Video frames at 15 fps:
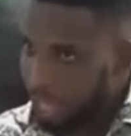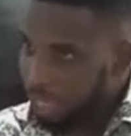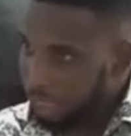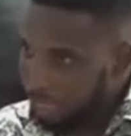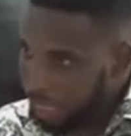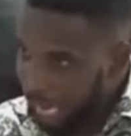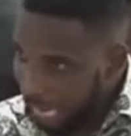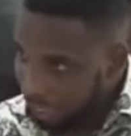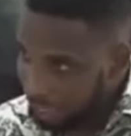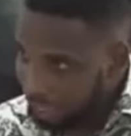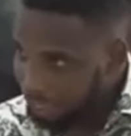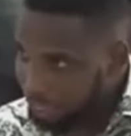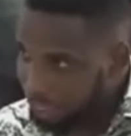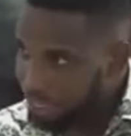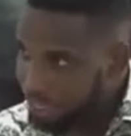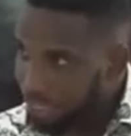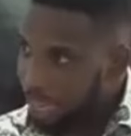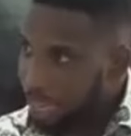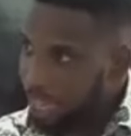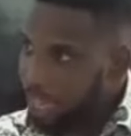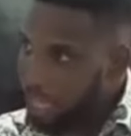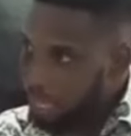that
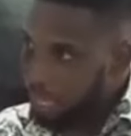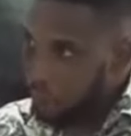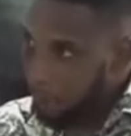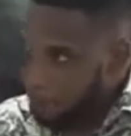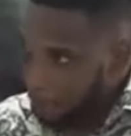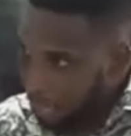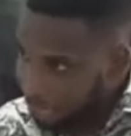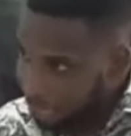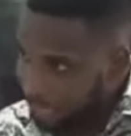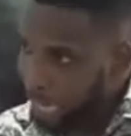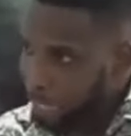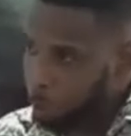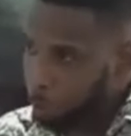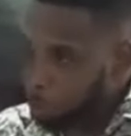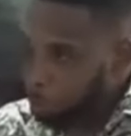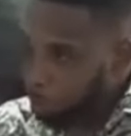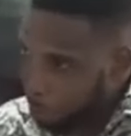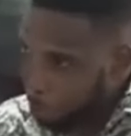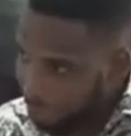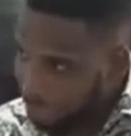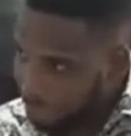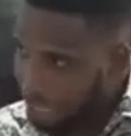the person that will
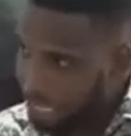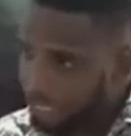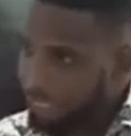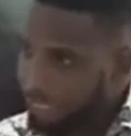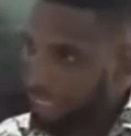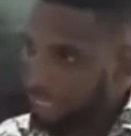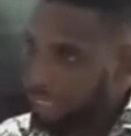represent